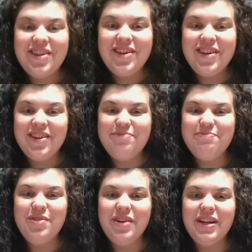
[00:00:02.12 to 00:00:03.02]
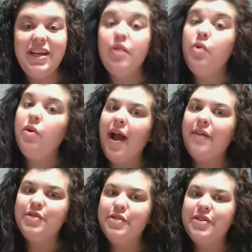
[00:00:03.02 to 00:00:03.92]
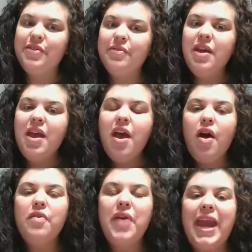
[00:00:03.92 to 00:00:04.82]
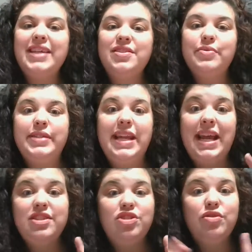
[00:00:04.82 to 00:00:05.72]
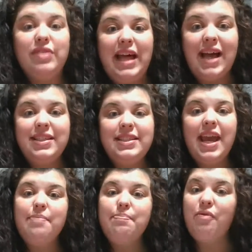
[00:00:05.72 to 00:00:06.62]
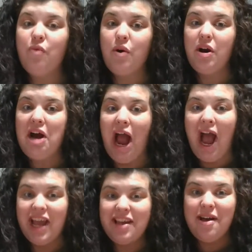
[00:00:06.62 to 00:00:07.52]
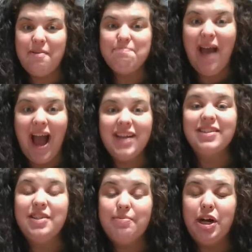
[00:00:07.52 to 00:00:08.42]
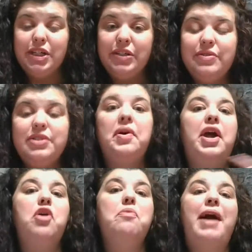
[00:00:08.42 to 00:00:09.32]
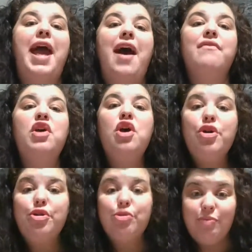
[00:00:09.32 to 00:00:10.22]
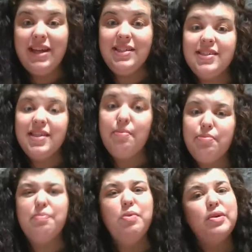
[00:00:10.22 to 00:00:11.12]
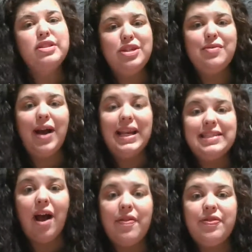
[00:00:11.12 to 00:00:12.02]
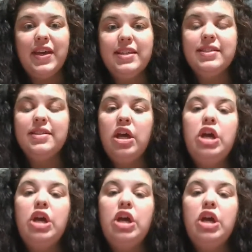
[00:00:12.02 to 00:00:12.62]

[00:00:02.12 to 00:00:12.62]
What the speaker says: Good morning or afternoon. Okay, so today is your last day before I come back tomorrow, so I hope I have great sub reports. You guys got this.